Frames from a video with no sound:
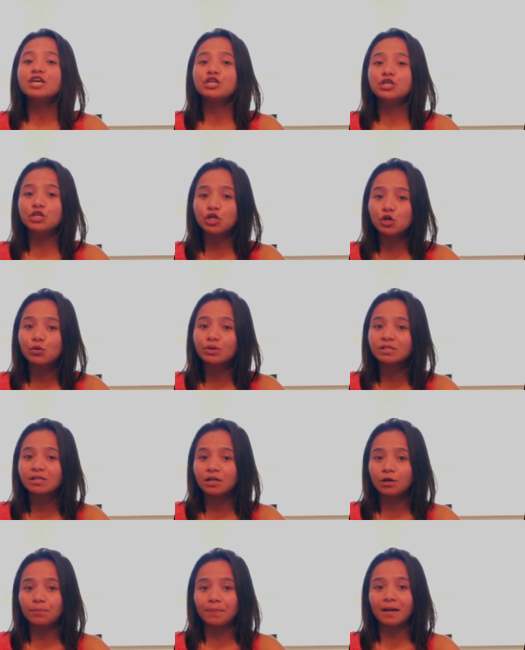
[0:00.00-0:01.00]
You as
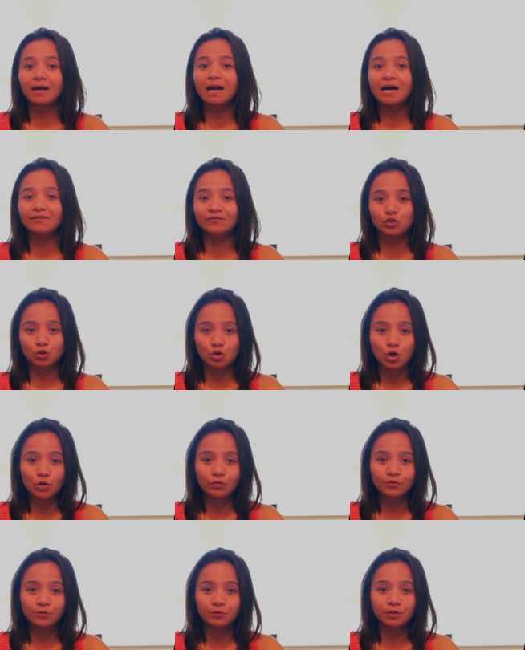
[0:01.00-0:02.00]
an au pair have to
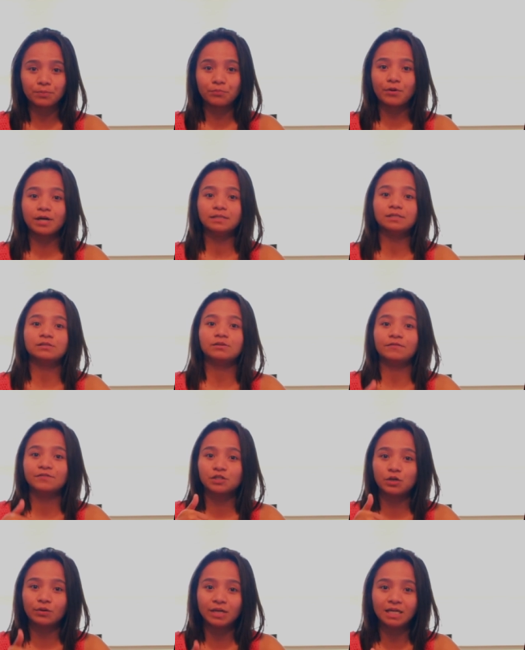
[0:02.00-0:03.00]
go through the process of
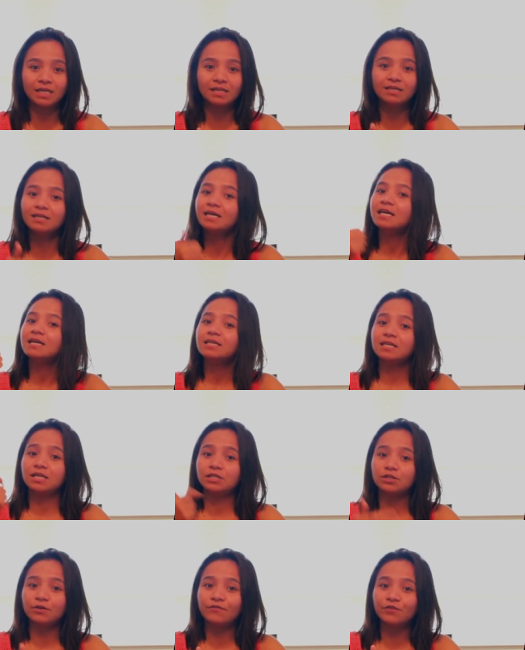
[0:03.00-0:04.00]
screening,
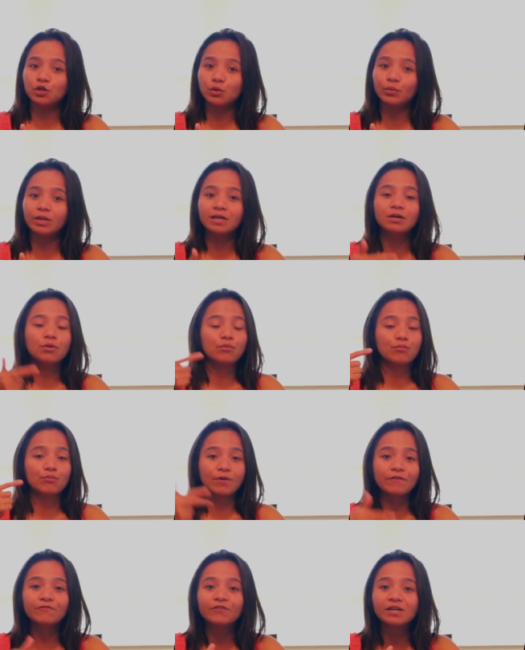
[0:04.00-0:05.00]
interviewing,
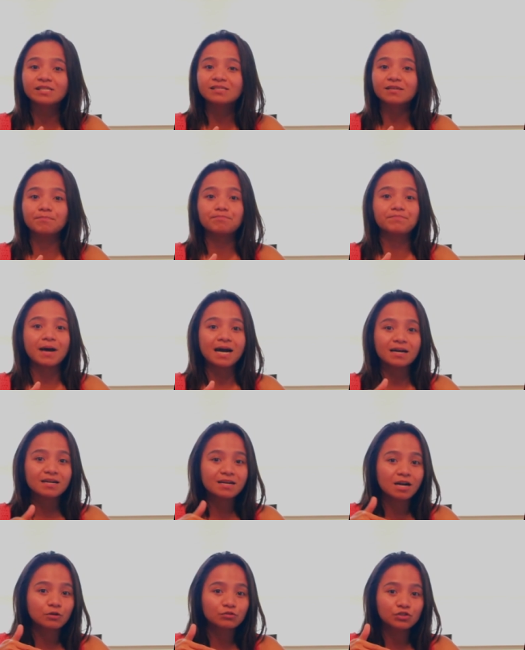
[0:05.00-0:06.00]
reference and
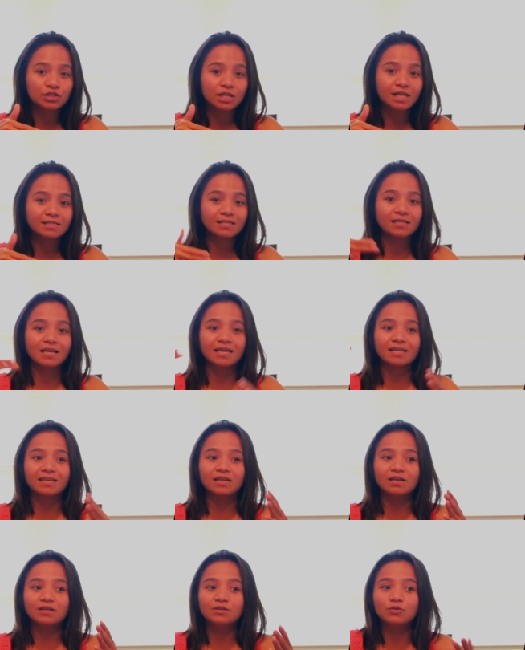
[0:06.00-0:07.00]
background checks like
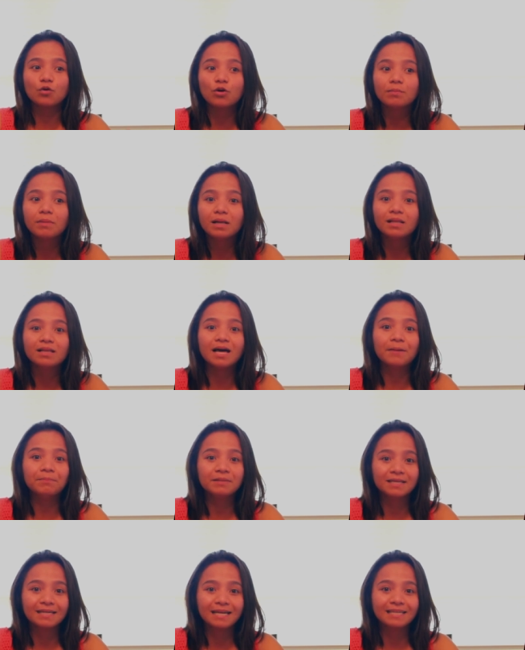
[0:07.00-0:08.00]
normal
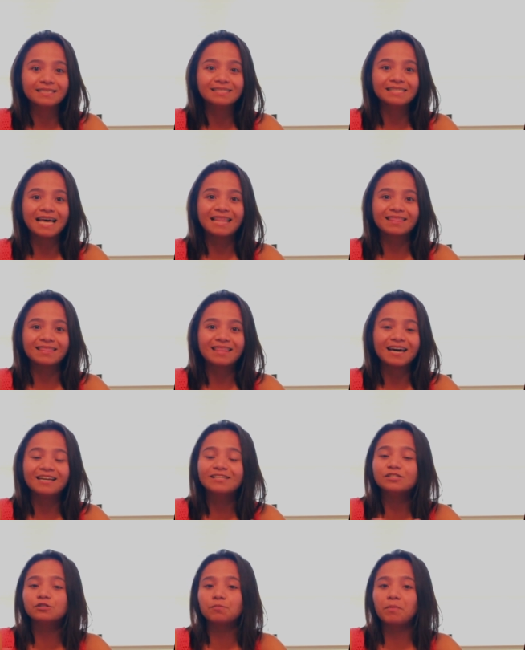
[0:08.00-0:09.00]
applicants and that
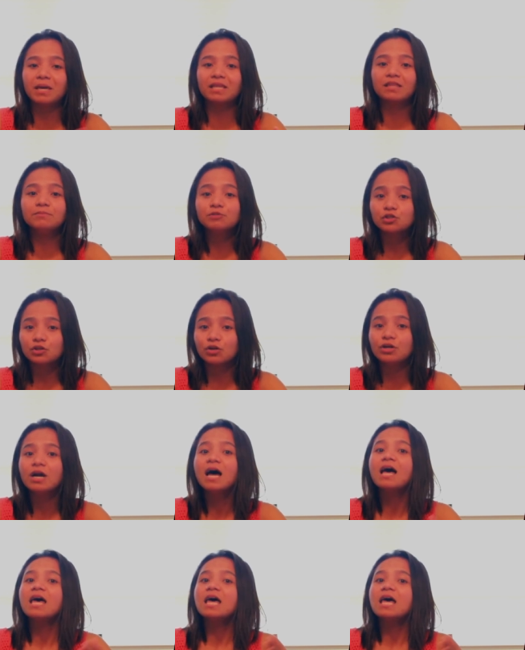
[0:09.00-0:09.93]
is to make them sure